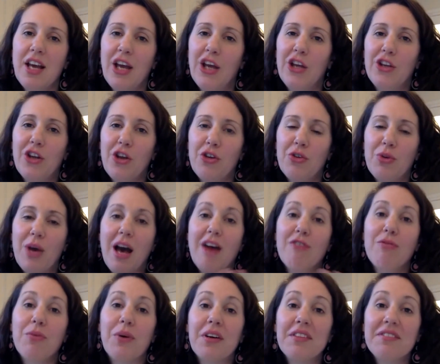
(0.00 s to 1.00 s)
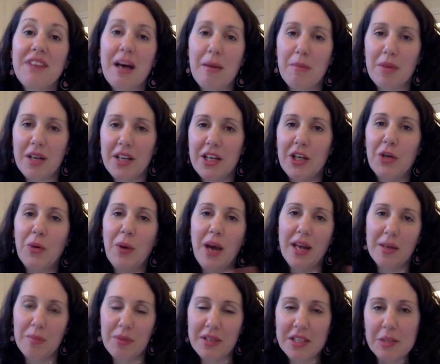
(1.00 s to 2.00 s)
you know, you have one family who
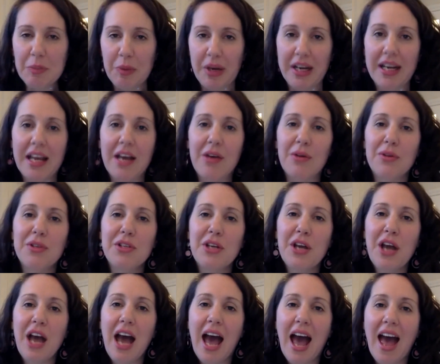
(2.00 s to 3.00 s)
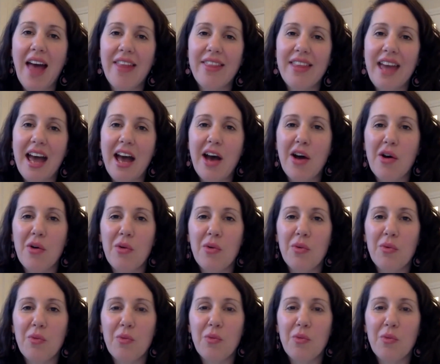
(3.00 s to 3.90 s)
had been spread out, and how